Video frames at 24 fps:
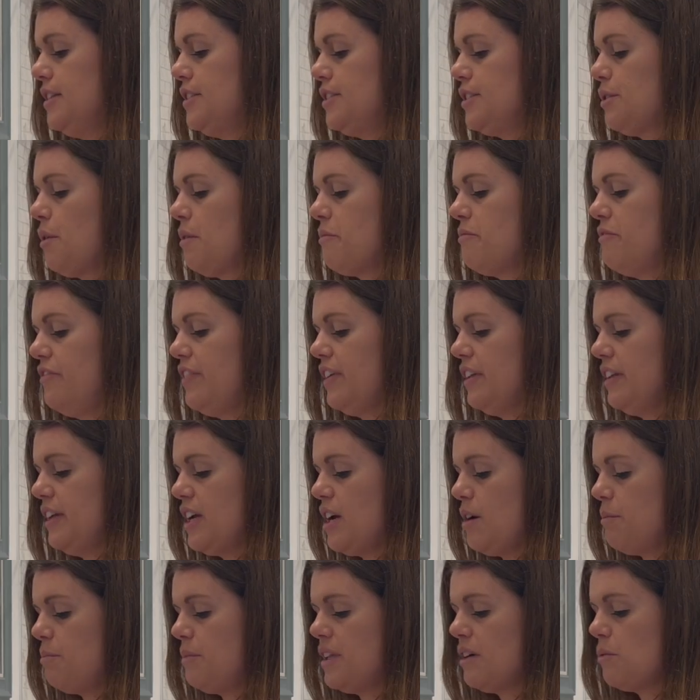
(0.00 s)
So I'm filling
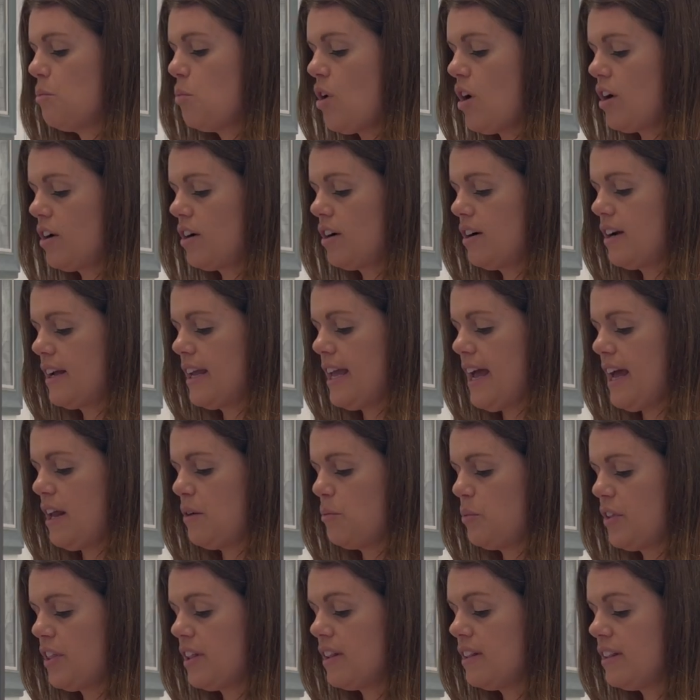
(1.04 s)
up the water again
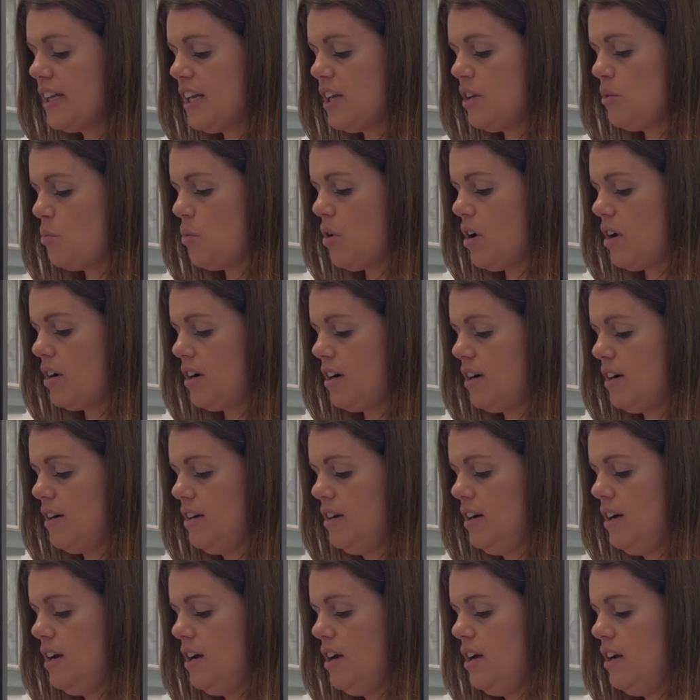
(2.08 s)
with clean water,
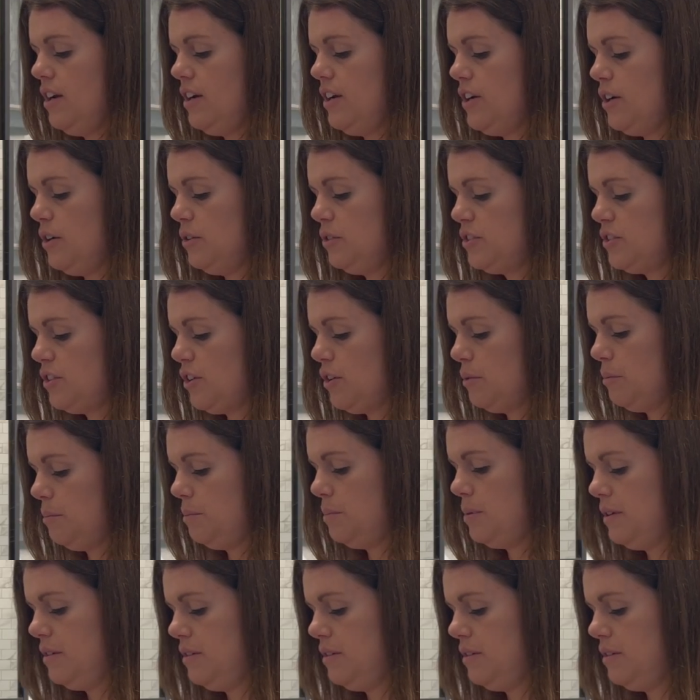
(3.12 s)
no soap.